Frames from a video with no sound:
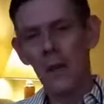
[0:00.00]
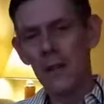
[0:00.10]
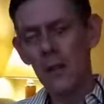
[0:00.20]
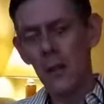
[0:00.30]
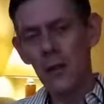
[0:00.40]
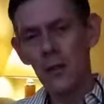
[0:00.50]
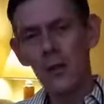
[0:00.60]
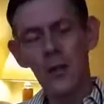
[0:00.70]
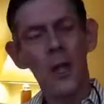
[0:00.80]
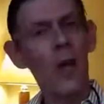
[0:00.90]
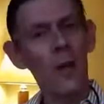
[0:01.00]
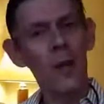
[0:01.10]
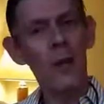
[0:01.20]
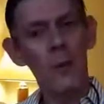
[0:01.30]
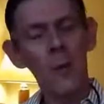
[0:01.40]
It's amazing to see how
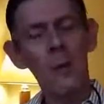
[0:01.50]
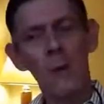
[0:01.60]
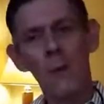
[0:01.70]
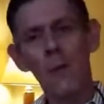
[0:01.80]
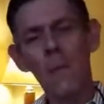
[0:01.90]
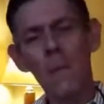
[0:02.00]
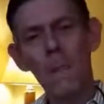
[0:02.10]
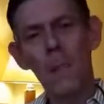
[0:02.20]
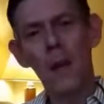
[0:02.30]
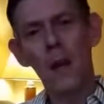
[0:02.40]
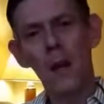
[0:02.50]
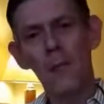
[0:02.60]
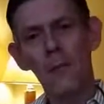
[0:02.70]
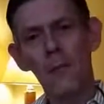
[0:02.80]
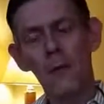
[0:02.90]
many people,
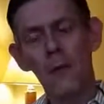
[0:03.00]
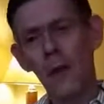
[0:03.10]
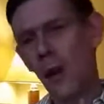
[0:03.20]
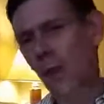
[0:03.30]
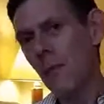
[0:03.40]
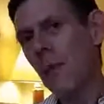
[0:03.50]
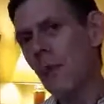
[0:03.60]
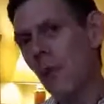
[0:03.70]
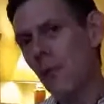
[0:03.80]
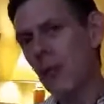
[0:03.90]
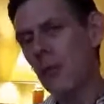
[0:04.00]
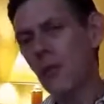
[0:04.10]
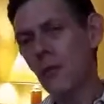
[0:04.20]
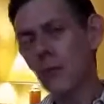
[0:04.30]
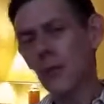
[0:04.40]
you know, that I meet on these
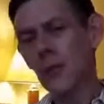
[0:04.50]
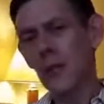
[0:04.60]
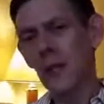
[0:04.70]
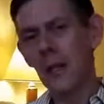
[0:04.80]
trips